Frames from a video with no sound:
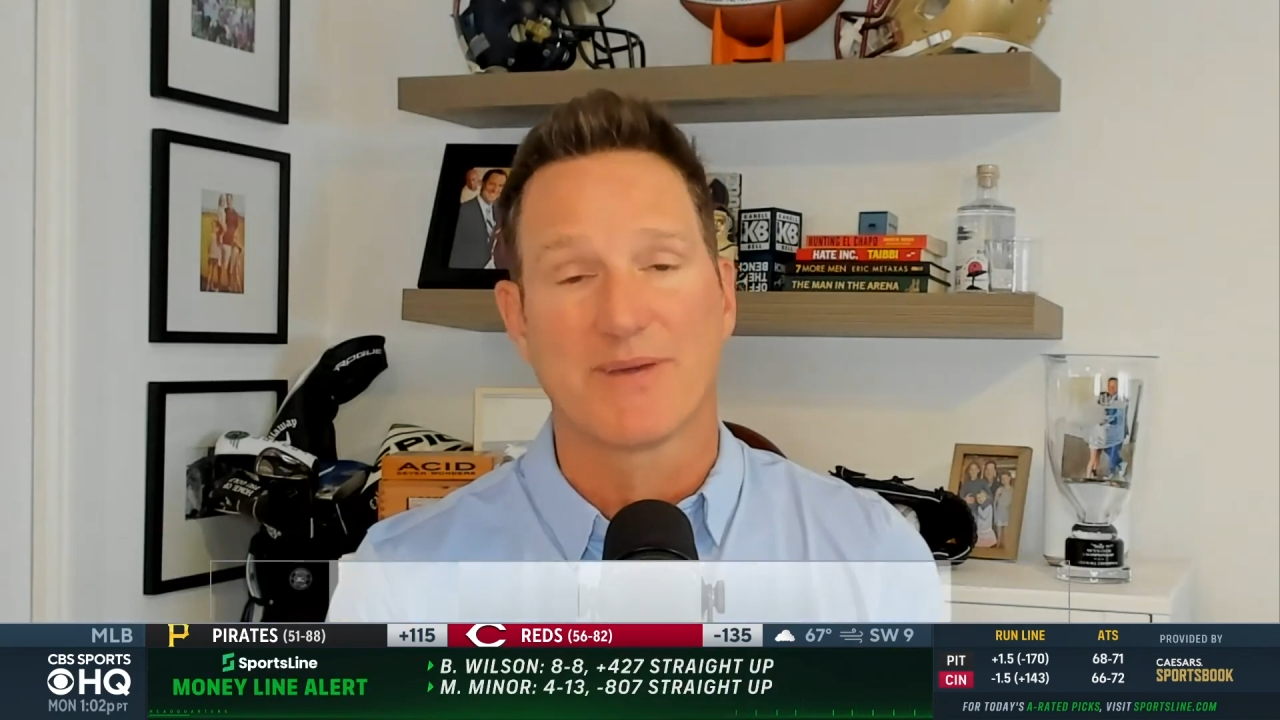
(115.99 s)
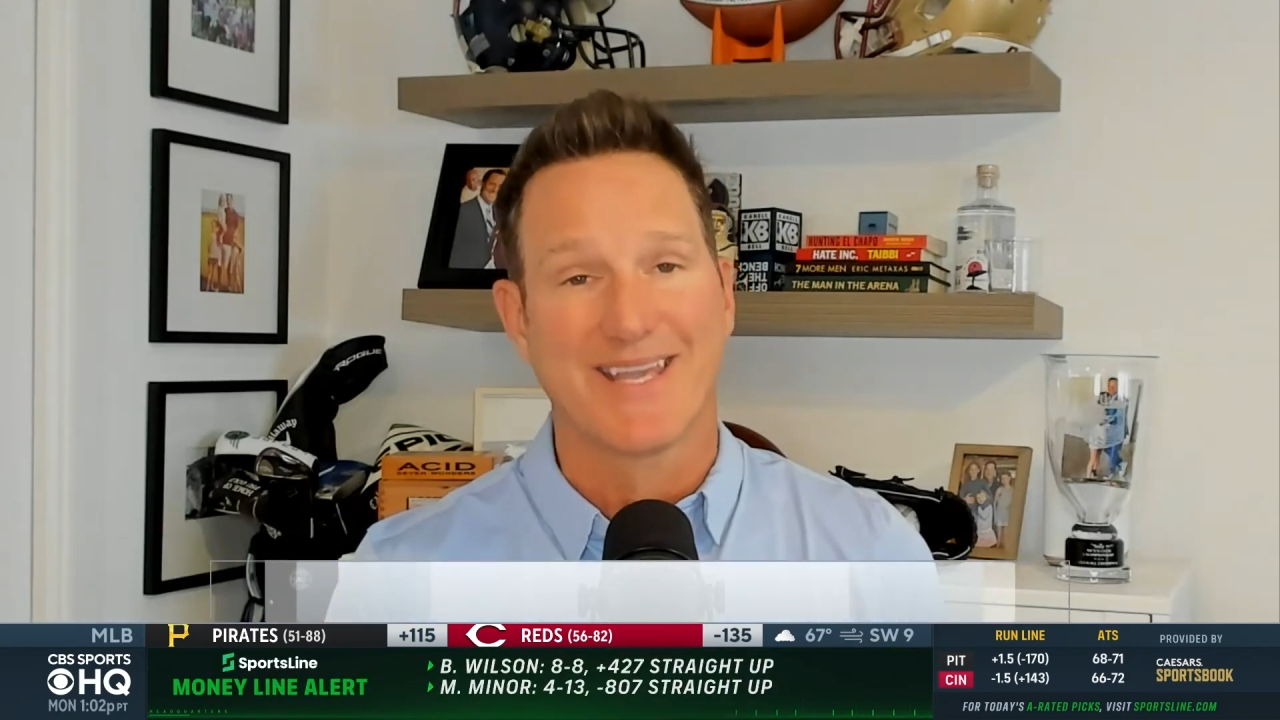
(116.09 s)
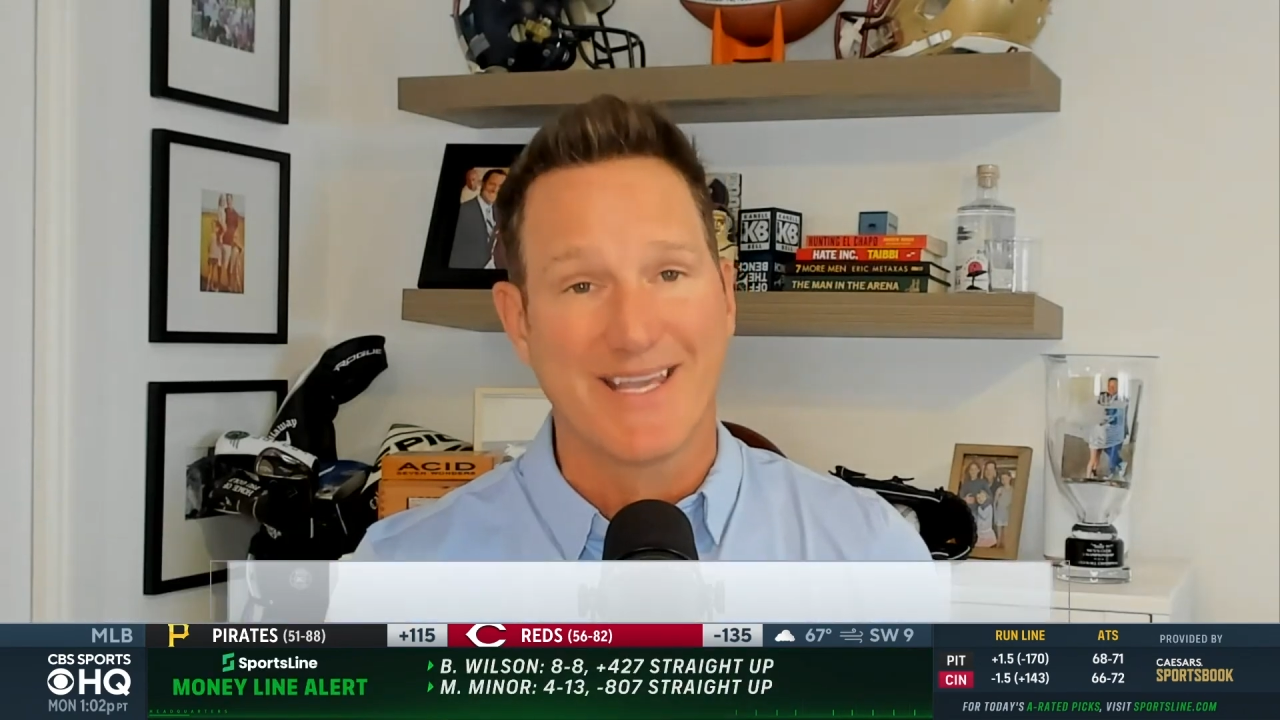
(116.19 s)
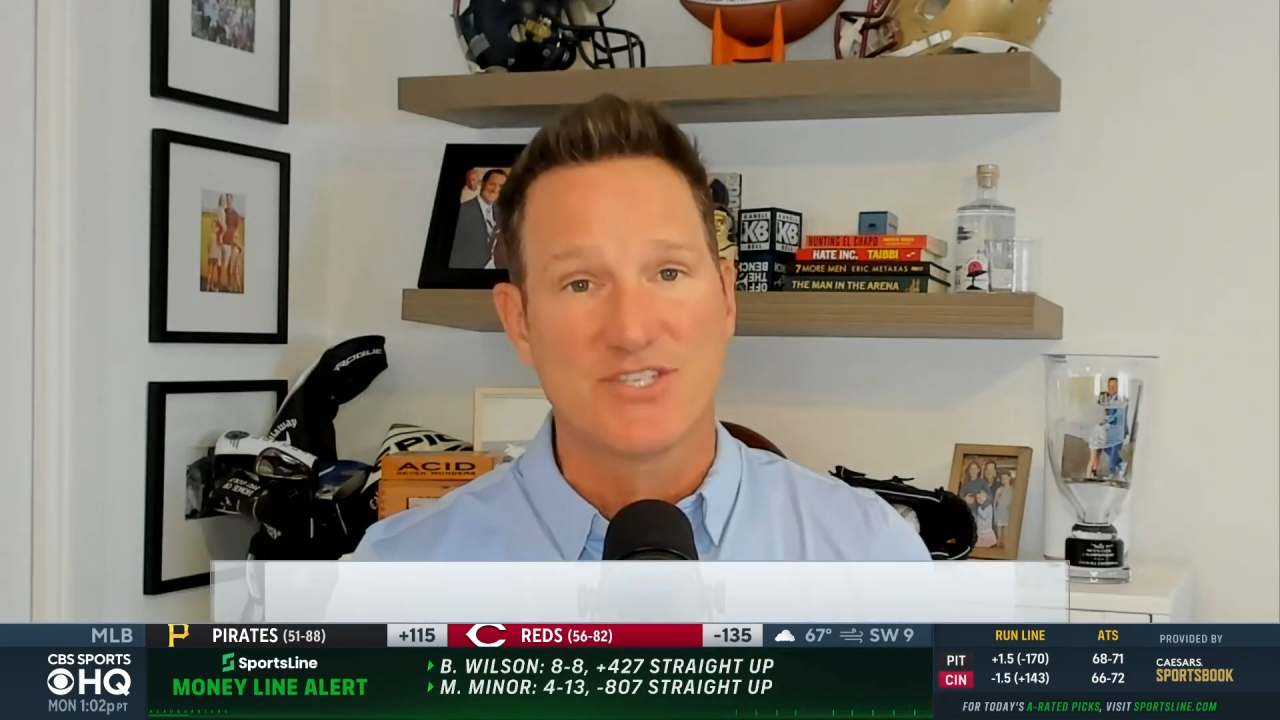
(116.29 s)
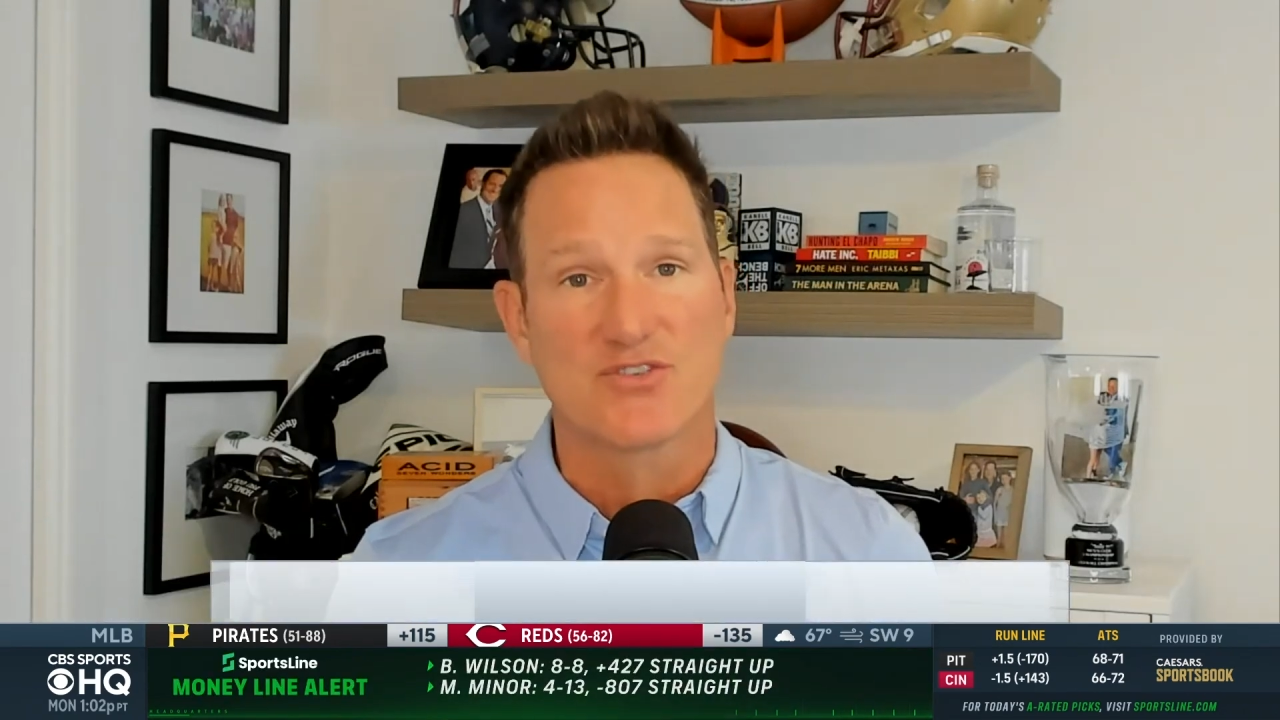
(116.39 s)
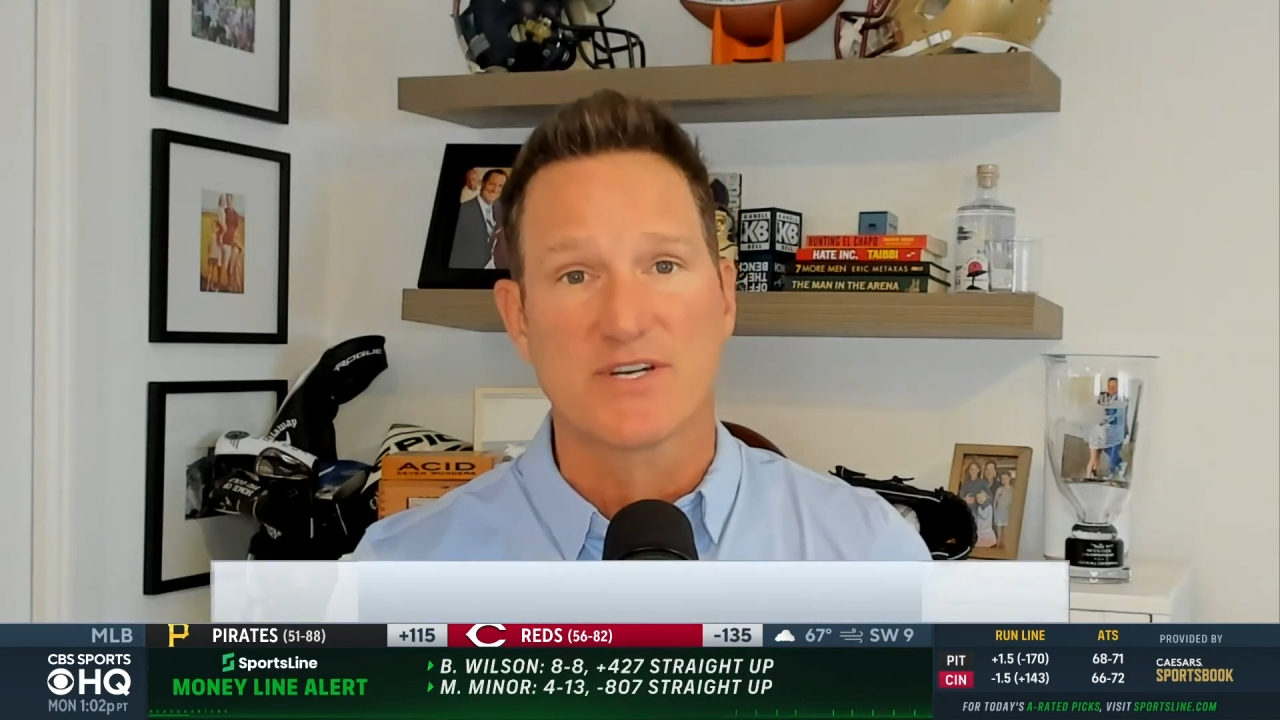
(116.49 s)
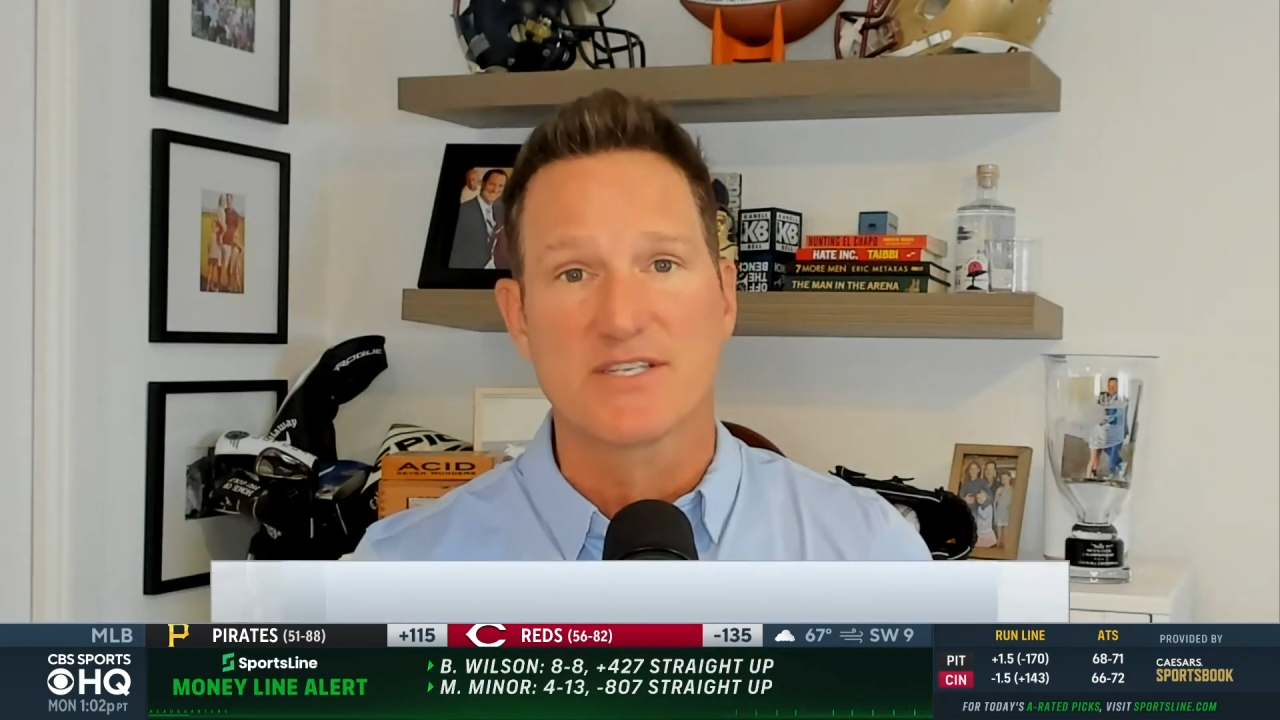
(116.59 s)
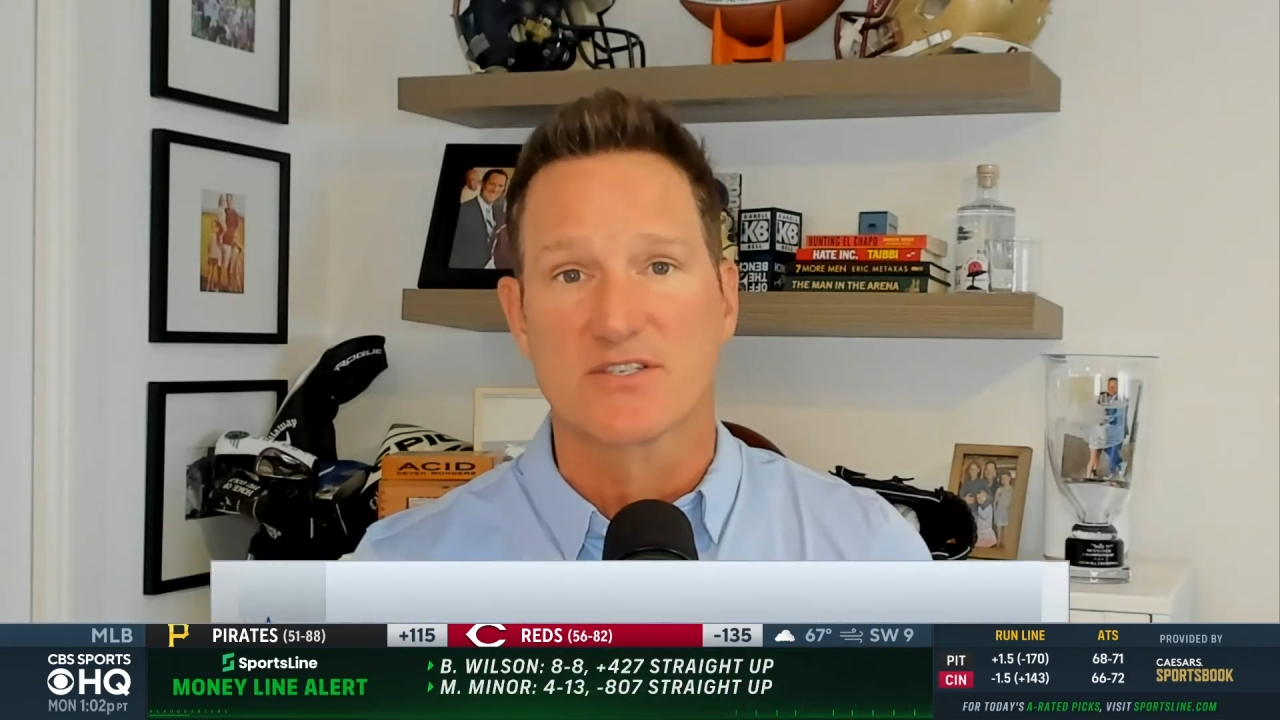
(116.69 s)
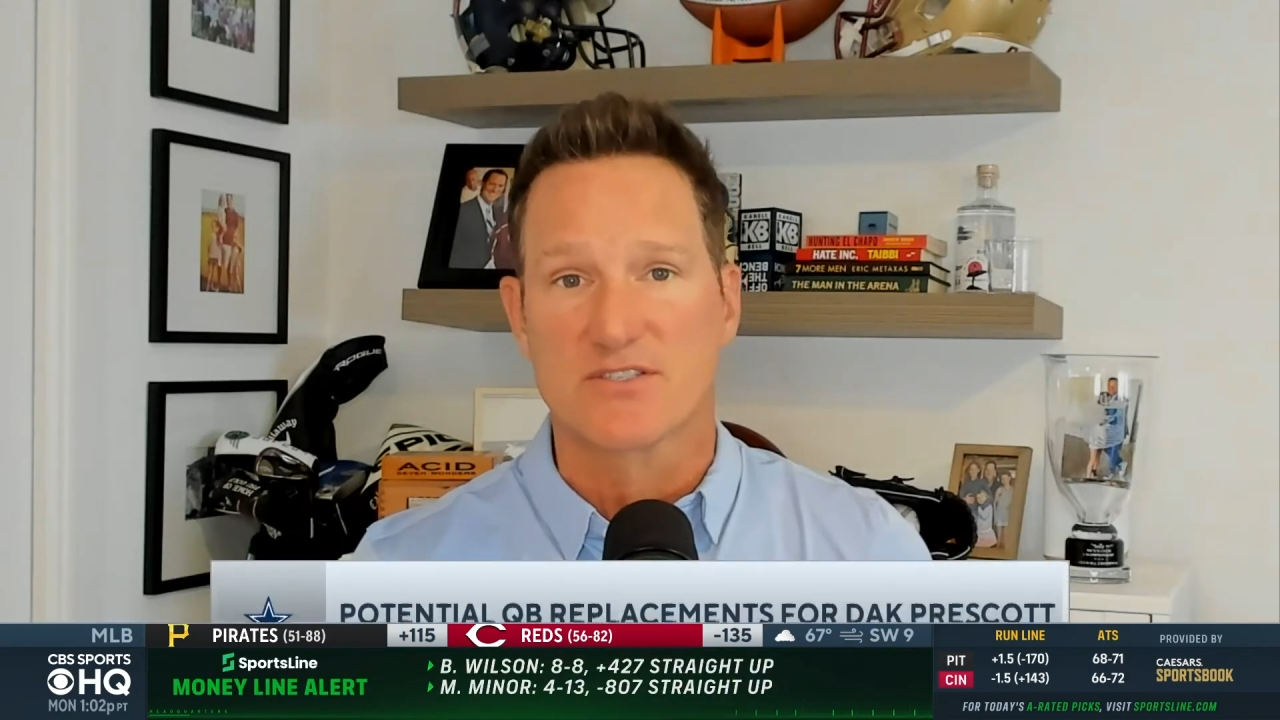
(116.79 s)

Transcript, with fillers: But injuries